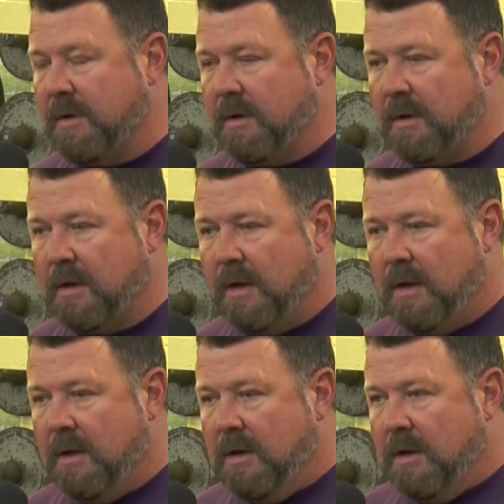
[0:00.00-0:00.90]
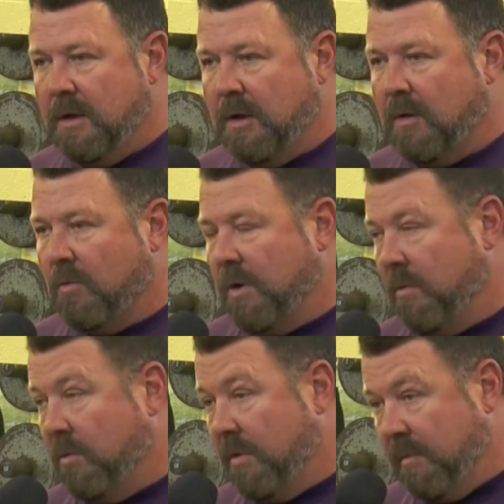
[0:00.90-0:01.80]
and
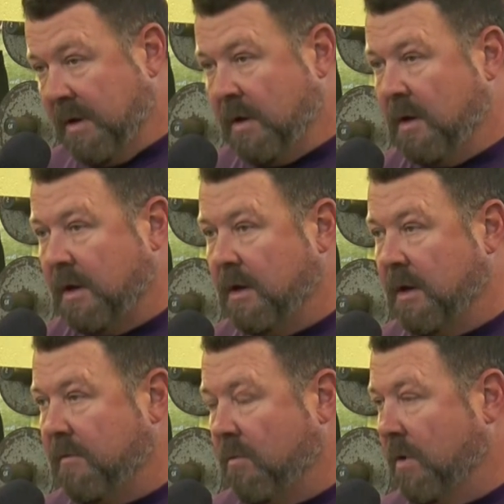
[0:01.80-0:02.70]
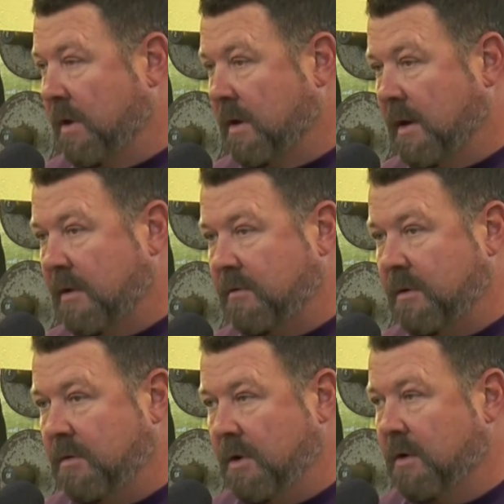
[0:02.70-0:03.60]
we've been lucky enough to win the last
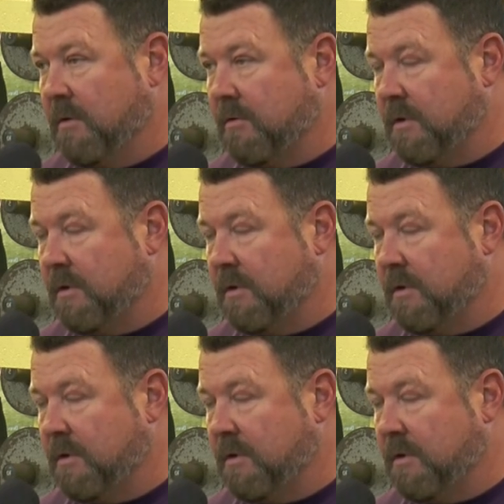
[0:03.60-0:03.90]
2 years,